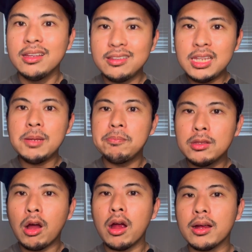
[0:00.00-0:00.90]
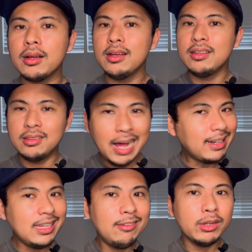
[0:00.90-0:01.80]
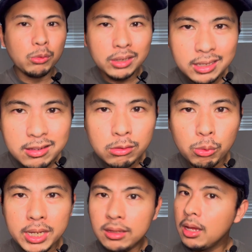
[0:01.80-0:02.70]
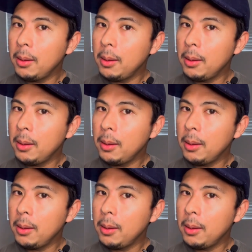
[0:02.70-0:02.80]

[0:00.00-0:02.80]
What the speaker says: deep, dark, not even really sweet,